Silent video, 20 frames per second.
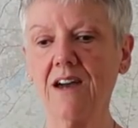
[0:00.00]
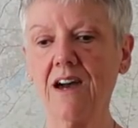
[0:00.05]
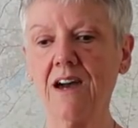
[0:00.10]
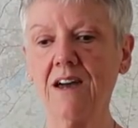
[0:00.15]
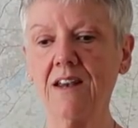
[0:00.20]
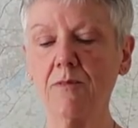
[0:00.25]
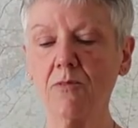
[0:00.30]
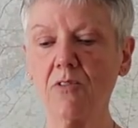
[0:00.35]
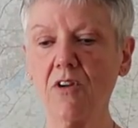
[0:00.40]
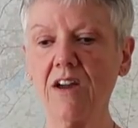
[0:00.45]

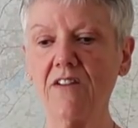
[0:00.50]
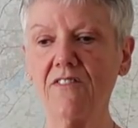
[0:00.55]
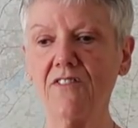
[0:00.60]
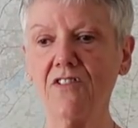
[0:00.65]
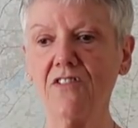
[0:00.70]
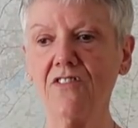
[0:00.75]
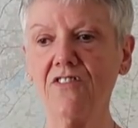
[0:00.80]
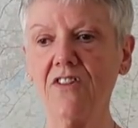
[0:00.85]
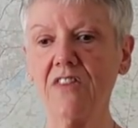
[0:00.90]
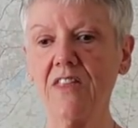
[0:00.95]
And I'm
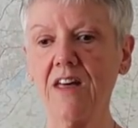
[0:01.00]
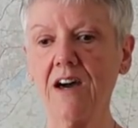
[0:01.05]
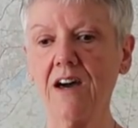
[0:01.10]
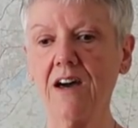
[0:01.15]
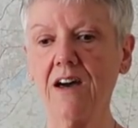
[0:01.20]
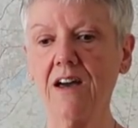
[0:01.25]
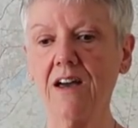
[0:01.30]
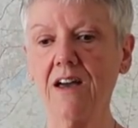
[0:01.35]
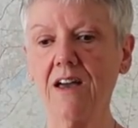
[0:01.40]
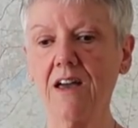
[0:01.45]
grateful for
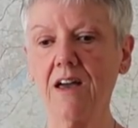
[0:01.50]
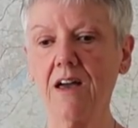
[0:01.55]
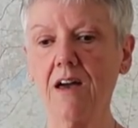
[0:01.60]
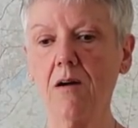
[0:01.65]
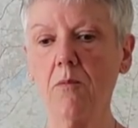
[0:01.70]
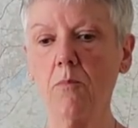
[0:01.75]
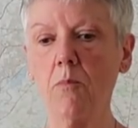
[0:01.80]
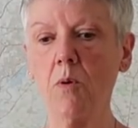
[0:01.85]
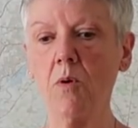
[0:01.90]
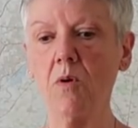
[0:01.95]
that.
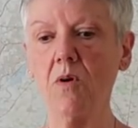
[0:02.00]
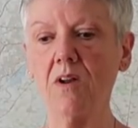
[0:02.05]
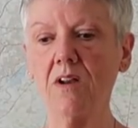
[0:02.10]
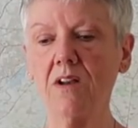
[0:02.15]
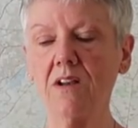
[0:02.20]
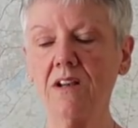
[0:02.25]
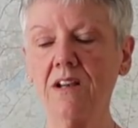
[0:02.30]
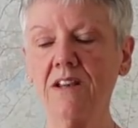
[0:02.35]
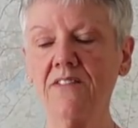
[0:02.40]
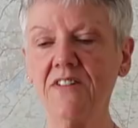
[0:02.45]
But
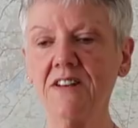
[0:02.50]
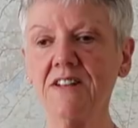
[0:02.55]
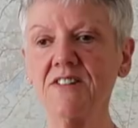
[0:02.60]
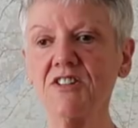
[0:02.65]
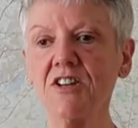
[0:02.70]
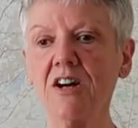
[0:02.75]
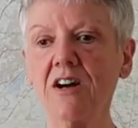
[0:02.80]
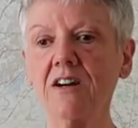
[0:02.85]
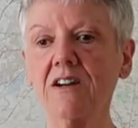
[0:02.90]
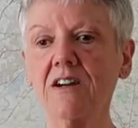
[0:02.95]
living at
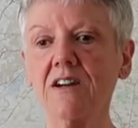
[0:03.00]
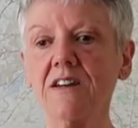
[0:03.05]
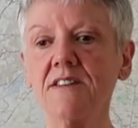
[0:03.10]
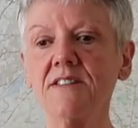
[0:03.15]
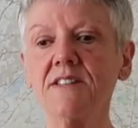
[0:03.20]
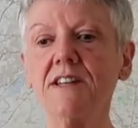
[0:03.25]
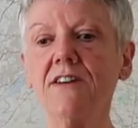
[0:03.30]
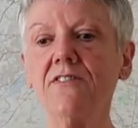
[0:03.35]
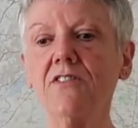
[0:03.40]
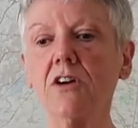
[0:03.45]
Target
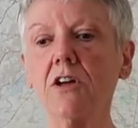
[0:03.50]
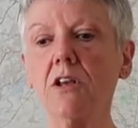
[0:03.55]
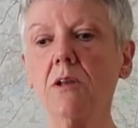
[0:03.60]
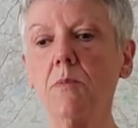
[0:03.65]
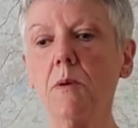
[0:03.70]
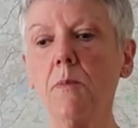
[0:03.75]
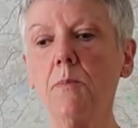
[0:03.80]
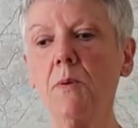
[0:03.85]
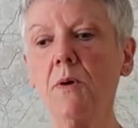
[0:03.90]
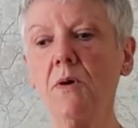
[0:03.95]
is never going
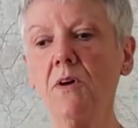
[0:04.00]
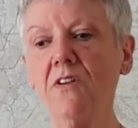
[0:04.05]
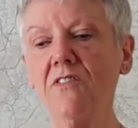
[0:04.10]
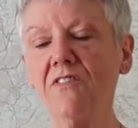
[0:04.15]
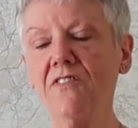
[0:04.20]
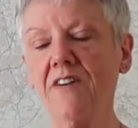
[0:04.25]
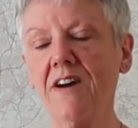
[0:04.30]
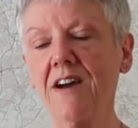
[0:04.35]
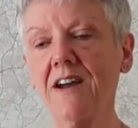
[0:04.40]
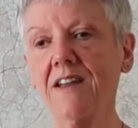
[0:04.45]
to be
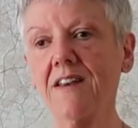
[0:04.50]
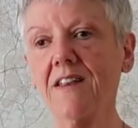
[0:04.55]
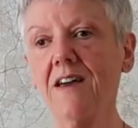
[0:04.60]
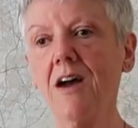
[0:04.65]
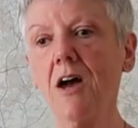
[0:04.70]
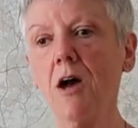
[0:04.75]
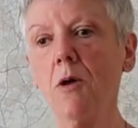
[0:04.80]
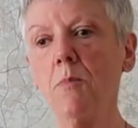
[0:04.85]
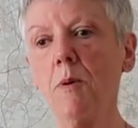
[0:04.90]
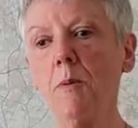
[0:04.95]
perfect.
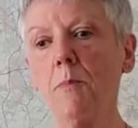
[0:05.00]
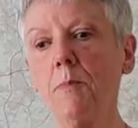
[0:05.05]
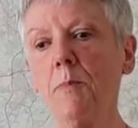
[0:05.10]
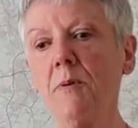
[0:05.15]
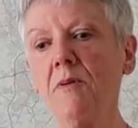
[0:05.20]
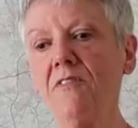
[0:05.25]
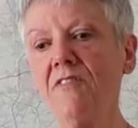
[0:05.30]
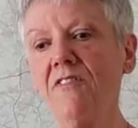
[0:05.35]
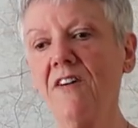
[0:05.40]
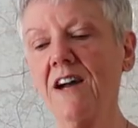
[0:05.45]
But
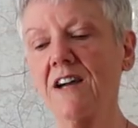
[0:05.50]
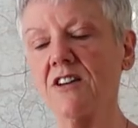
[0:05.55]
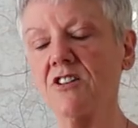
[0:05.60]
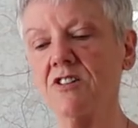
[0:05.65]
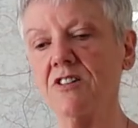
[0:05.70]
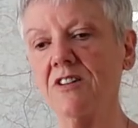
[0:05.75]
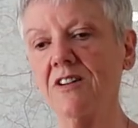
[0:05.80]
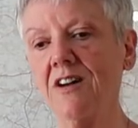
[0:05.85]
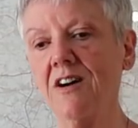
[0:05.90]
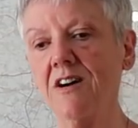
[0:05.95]

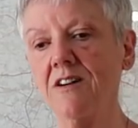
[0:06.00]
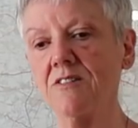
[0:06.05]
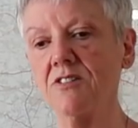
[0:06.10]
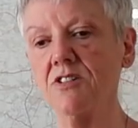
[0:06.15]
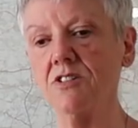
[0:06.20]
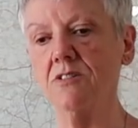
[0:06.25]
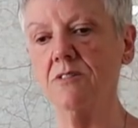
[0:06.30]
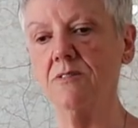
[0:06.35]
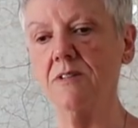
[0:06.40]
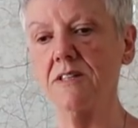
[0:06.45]
perfection
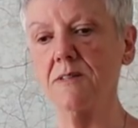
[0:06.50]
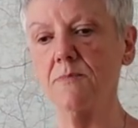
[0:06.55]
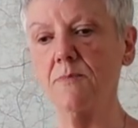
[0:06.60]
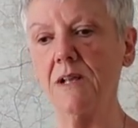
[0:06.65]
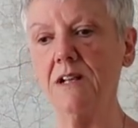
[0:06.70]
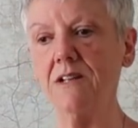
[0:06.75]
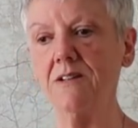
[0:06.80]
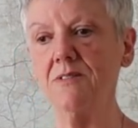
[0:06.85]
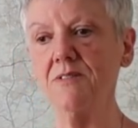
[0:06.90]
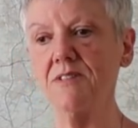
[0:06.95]
can't always be
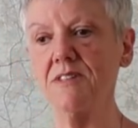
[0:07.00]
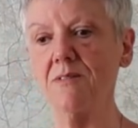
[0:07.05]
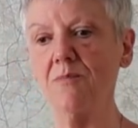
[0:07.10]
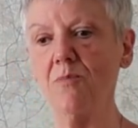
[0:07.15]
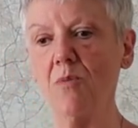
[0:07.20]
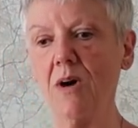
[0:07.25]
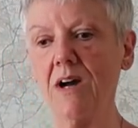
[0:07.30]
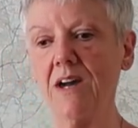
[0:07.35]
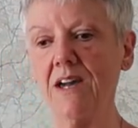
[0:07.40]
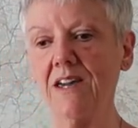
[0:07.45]

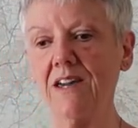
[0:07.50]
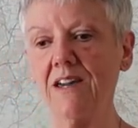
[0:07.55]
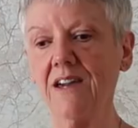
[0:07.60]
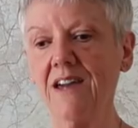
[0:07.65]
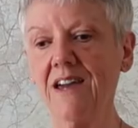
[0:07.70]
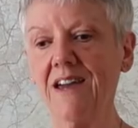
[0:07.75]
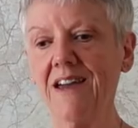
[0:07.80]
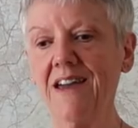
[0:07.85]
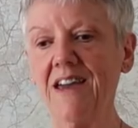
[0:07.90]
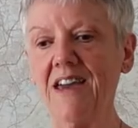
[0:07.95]
losing weight.
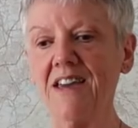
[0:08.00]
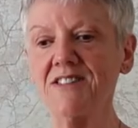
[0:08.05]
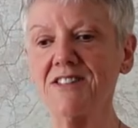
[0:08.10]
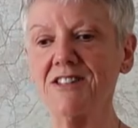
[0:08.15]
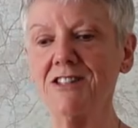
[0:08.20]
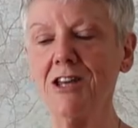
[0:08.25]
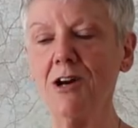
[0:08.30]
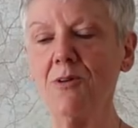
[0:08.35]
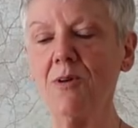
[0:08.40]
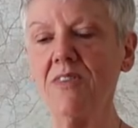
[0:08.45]

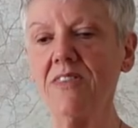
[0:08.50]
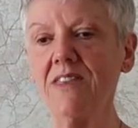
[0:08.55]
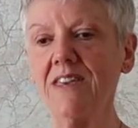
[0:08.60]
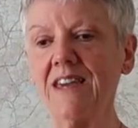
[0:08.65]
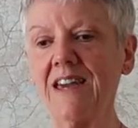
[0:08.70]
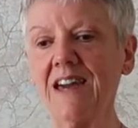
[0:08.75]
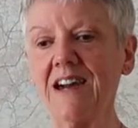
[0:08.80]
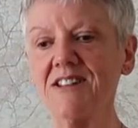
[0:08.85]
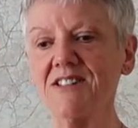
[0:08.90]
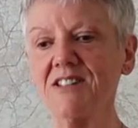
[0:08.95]
It's knowing that
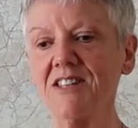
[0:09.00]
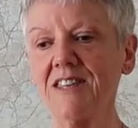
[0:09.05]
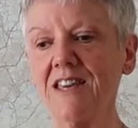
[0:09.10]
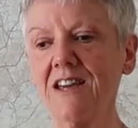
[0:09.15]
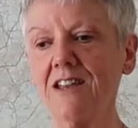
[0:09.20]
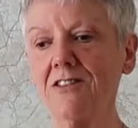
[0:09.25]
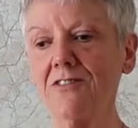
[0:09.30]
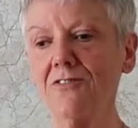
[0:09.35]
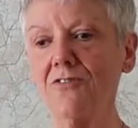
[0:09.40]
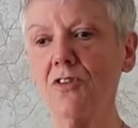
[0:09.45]
you get to the
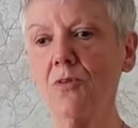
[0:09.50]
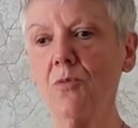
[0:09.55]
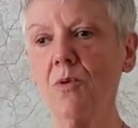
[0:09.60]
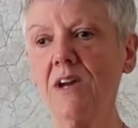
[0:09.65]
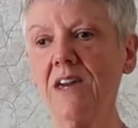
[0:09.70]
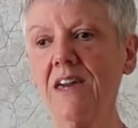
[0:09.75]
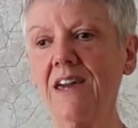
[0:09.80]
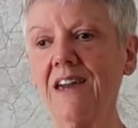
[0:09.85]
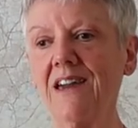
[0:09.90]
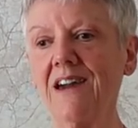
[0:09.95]
end of the
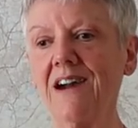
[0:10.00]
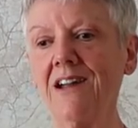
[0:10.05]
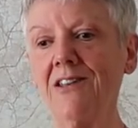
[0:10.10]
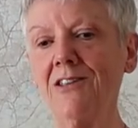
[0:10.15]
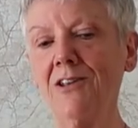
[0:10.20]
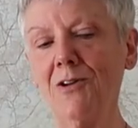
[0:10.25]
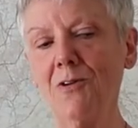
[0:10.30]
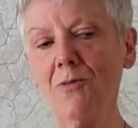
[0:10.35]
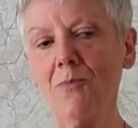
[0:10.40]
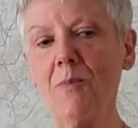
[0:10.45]
week and
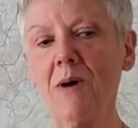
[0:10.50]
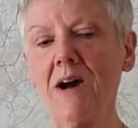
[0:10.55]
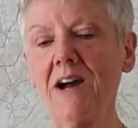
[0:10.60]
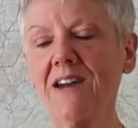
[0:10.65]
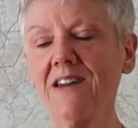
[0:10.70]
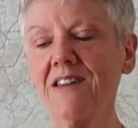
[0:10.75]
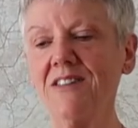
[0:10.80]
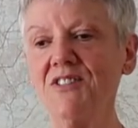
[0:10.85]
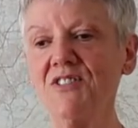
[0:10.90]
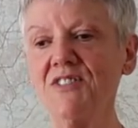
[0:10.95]
you look
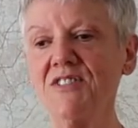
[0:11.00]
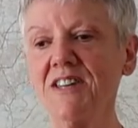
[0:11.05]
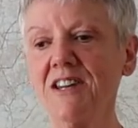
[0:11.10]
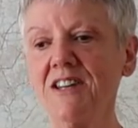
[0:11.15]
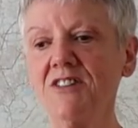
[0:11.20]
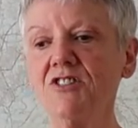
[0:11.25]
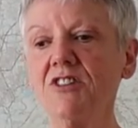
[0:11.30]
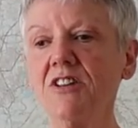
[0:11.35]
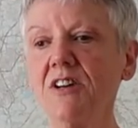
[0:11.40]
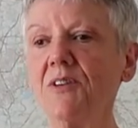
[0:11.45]
back and you
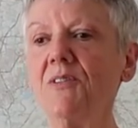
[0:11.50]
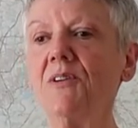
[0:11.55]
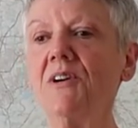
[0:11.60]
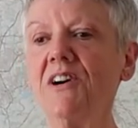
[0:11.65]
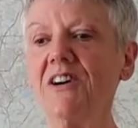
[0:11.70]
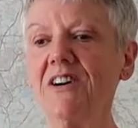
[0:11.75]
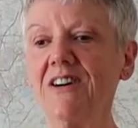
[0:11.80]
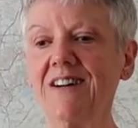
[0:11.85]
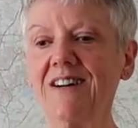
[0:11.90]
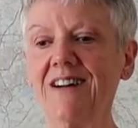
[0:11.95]
say, do you know
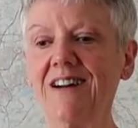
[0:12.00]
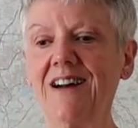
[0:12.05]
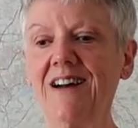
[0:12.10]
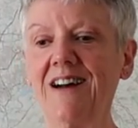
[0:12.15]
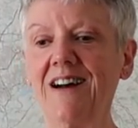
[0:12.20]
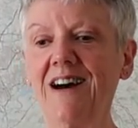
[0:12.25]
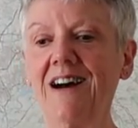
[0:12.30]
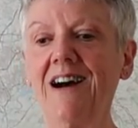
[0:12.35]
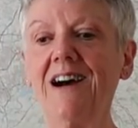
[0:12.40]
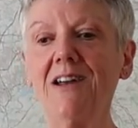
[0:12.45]
what?
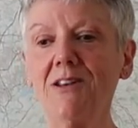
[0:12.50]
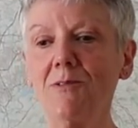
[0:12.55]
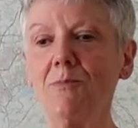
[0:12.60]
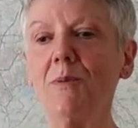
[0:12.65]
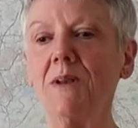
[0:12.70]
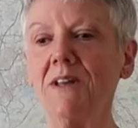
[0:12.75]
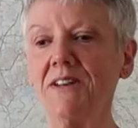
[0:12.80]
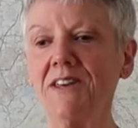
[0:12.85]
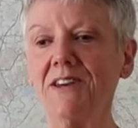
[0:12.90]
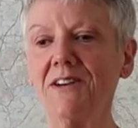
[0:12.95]
I had
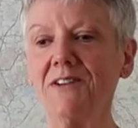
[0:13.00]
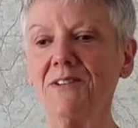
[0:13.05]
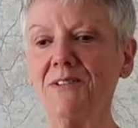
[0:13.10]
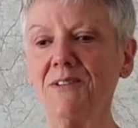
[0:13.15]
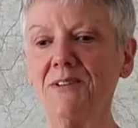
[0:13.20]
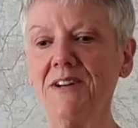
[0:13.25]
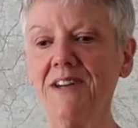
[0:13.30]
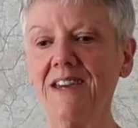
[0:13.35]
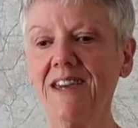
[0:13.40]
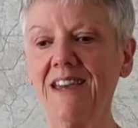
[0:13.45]
a bloody
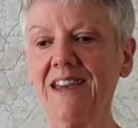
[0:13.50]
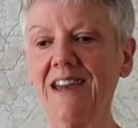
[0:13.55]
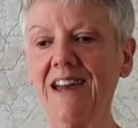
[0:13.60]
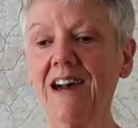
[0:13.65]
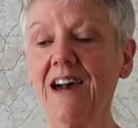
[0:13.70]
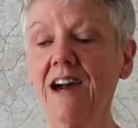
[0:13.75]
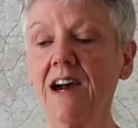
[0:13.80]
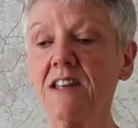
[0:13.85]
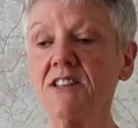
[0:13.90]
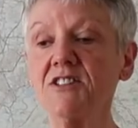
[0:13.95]
good week.
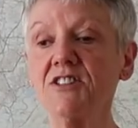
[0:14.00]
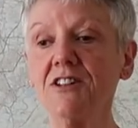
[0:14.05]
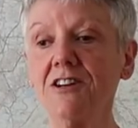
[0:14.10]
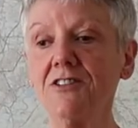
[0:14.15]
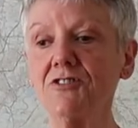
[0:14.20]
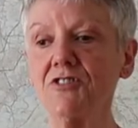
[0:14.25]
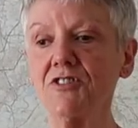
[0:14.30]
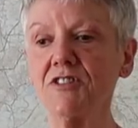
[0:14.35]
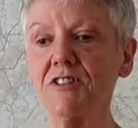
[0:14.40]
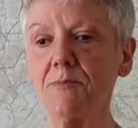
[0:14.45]
And it's
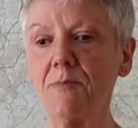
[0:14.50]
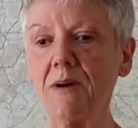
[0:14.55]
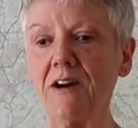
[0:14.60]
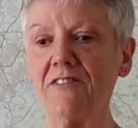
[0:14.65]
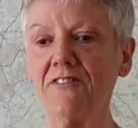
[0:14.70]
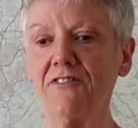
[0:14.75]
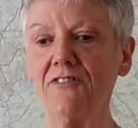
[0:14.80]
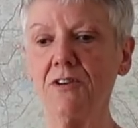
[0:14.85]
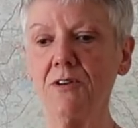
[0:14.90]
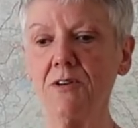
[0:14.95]
not just
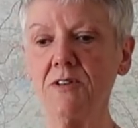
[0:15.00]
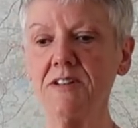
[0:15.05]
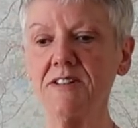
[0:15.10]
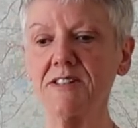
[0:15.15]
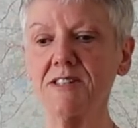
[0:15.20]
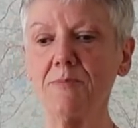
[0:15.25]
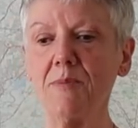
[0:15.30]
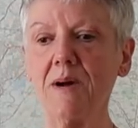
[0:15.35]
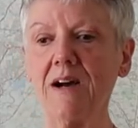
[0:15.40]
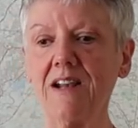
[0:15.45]
about food,
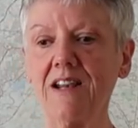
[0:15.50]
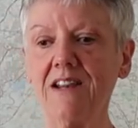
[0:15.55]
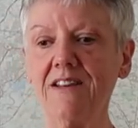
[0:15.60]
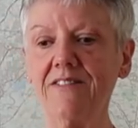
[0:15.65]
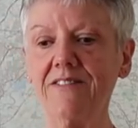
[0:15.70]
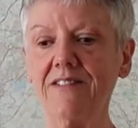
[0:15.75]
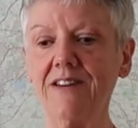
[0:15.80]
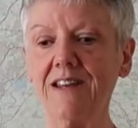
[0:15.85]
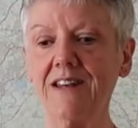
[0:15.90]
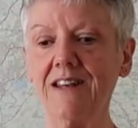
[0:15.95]
it's about
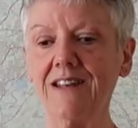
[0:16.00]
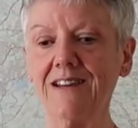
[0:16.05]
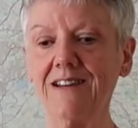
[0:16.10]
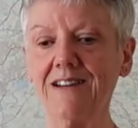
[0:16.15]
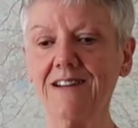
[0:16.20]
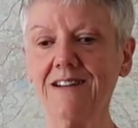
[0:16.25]
living.